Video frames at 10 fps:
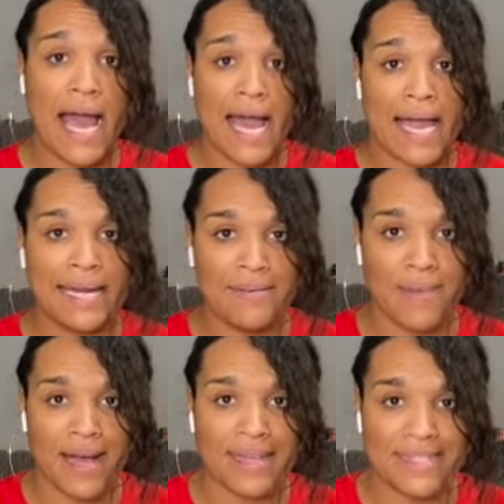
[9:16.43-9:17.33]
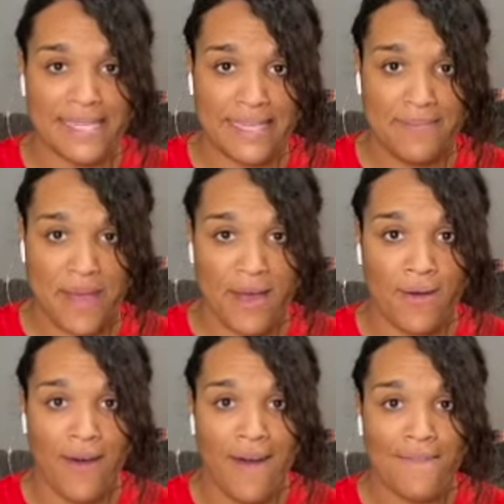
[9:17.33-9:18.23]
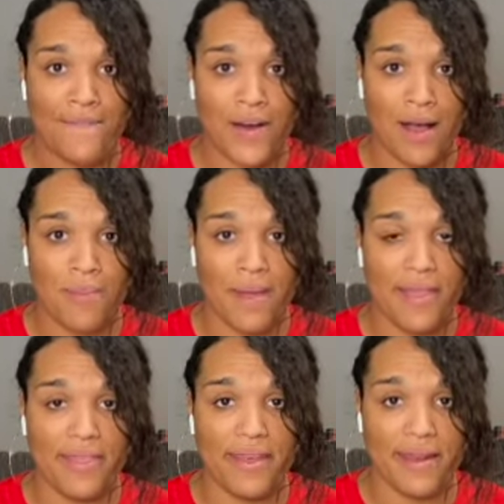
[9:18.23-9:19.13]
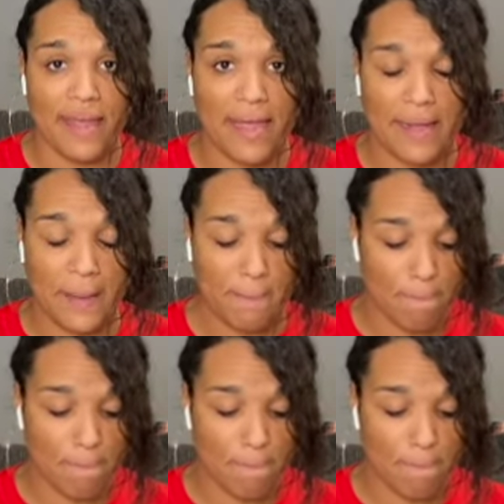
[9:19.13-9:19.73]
itemized email from the nanny,